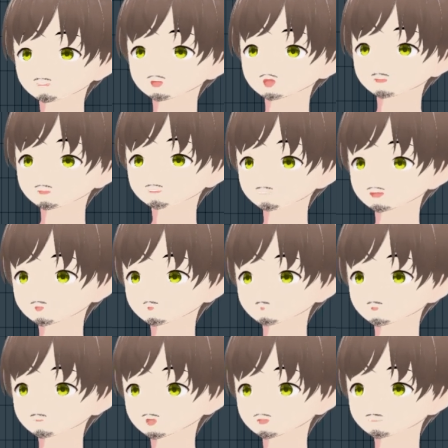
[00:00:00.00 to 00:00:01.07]
the fresh air that
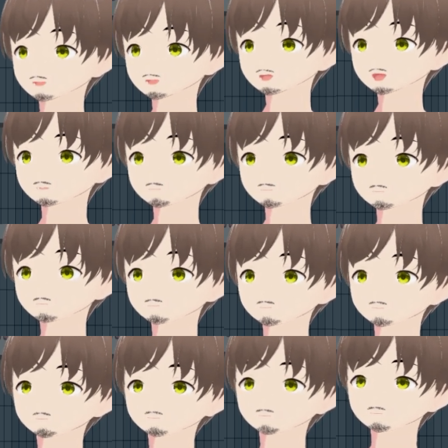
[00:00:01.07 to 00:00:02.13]
was missing.
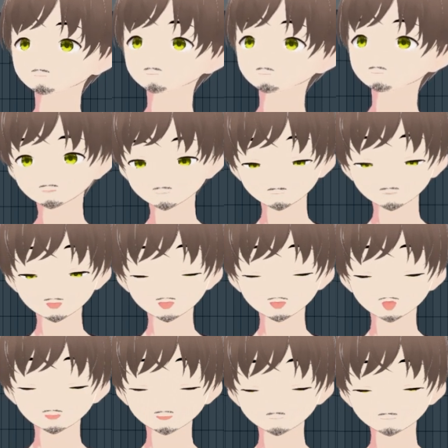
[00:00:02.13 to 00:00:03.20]
We're gonna
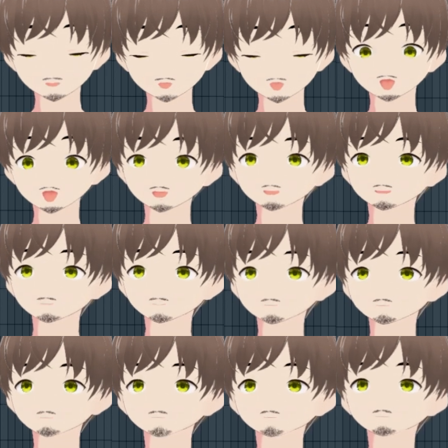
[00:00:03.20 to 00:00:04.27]
call this mine,
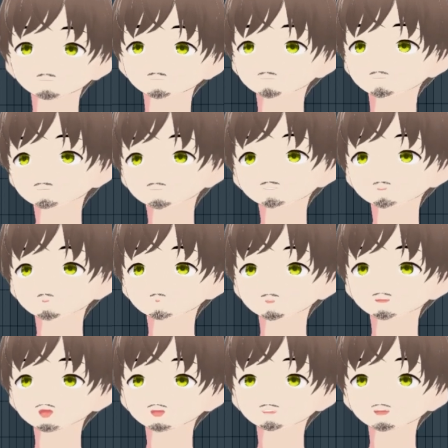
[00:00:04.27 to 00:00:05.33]
and we're
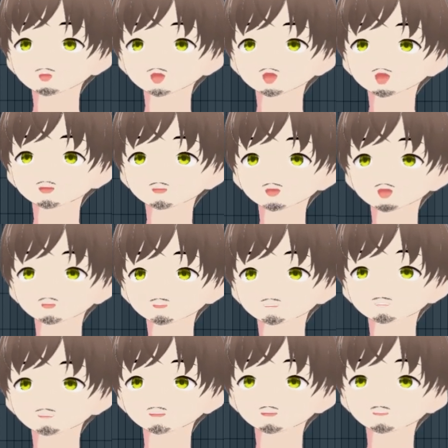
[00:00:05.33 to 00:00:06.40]
gonna make mine in the
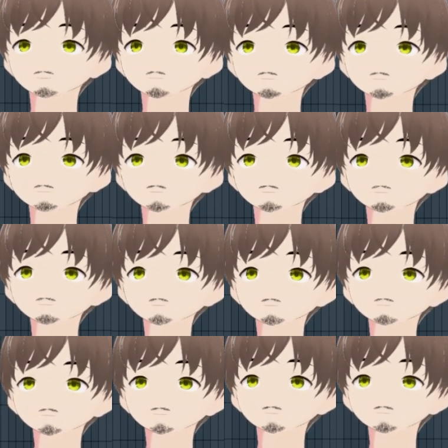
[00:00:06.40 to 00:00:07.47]
red,
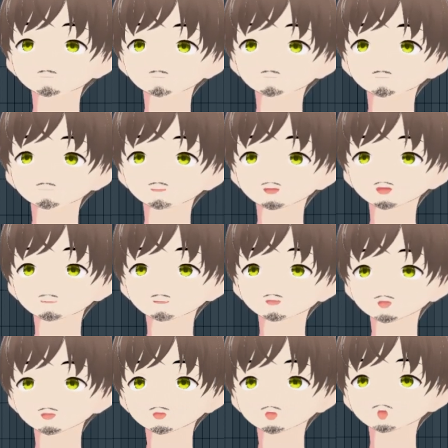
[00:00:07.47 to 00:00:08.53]
so you can see
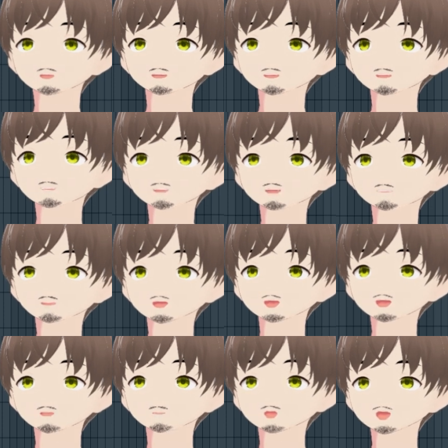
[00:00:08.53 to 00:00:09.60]
me alternate, so I can
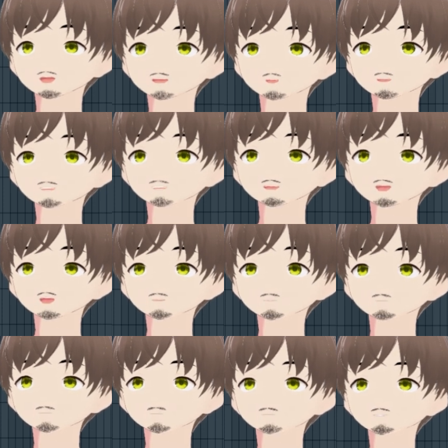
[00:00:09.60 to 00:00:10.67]
keep alternating.
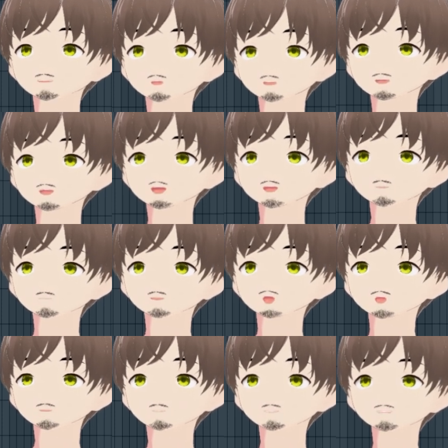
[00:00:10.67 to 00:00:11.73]
And we're gonna
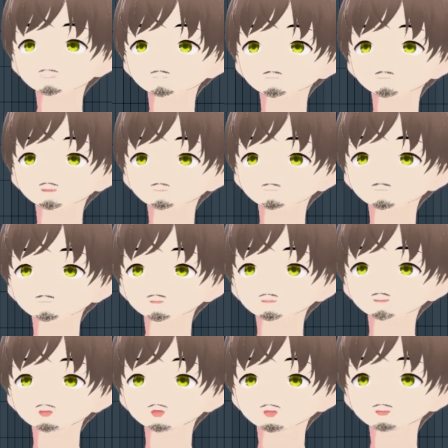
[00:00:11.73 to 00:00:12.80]
go ahead and
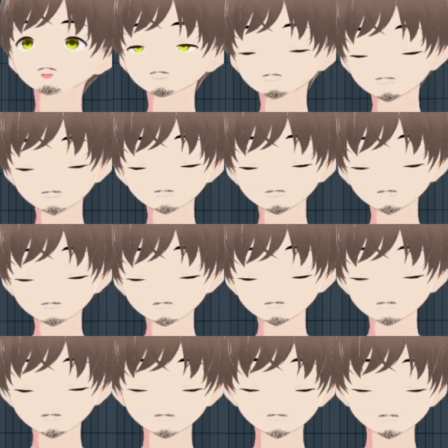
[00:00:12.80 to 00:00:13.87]
rename this,
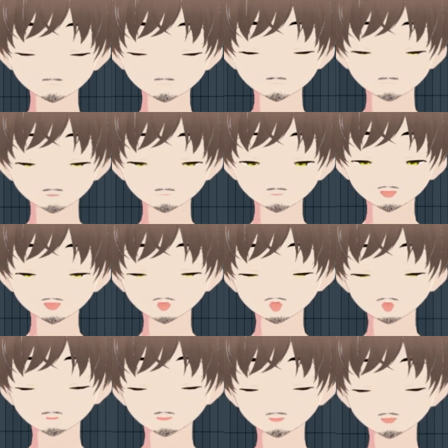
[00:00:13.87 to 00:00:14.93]
and we're gonna
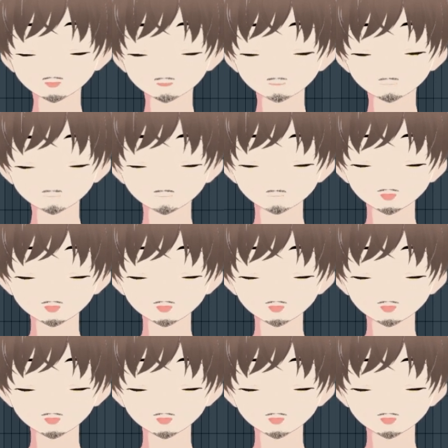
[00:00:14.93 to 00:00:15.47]
call this